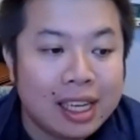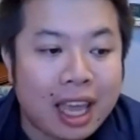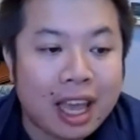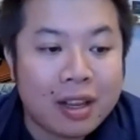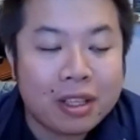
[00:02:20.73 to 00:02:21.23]

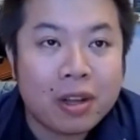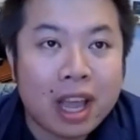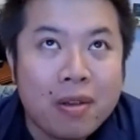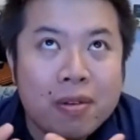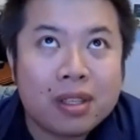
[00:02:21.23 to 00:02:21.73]
Can
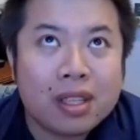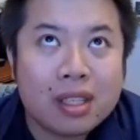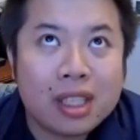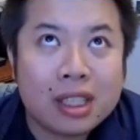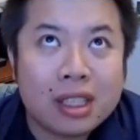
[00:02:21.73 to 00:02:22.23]
you
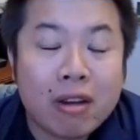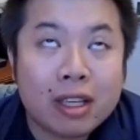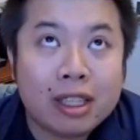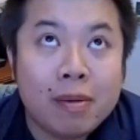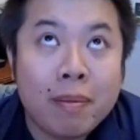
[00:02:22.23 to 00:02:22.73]
just tell
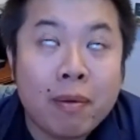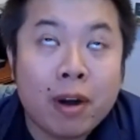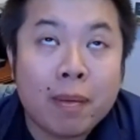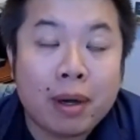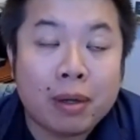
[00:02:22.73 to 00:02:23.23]
us a little bit
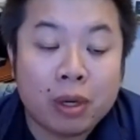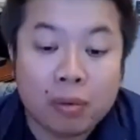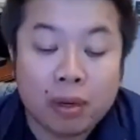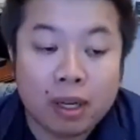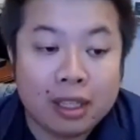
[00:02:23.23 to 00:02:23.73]
more about your
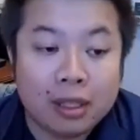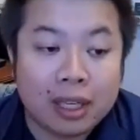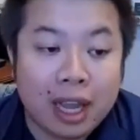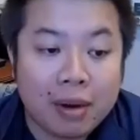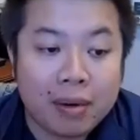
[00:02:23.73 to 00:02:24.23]
work in those
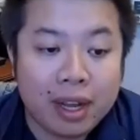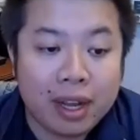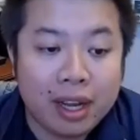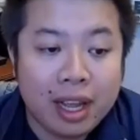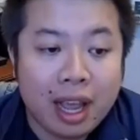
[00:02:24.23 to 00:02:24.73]

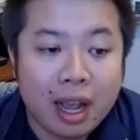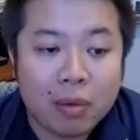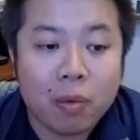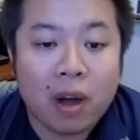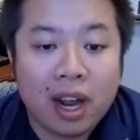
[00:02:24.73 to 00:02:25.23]
areas,
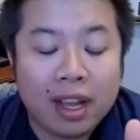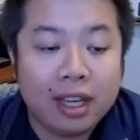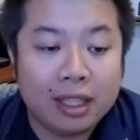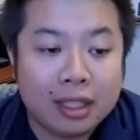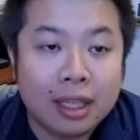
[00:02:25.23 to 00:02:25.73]
and why
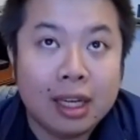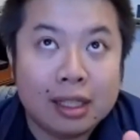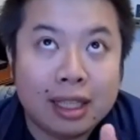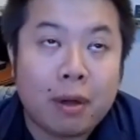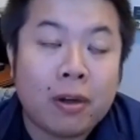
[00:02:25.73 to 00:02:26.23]
is
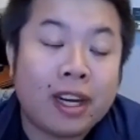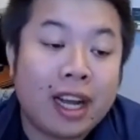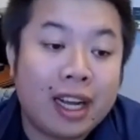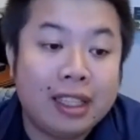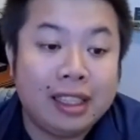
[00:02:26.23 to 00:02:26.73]

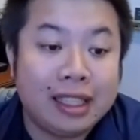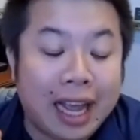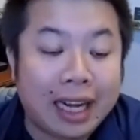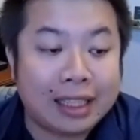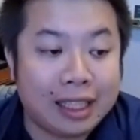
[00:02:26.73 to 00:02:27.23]
democratizing the
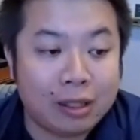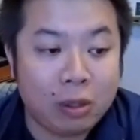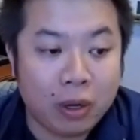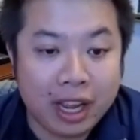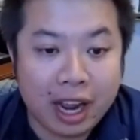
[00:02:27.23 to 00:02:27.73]
access
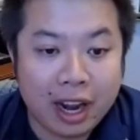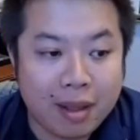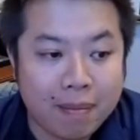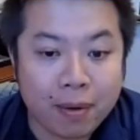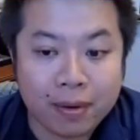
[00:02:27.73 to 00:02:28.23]
to AI
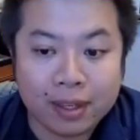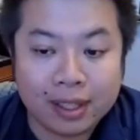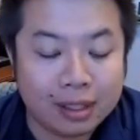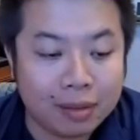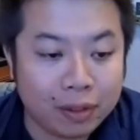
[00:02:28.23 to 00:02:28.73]

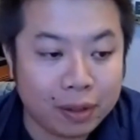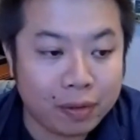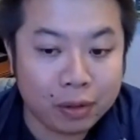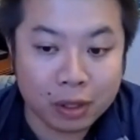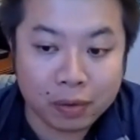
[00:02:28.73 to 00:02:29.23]
important for the
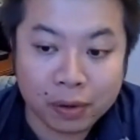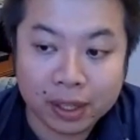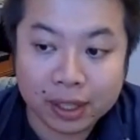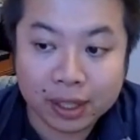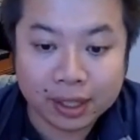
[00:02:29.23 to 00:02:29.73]
future of work?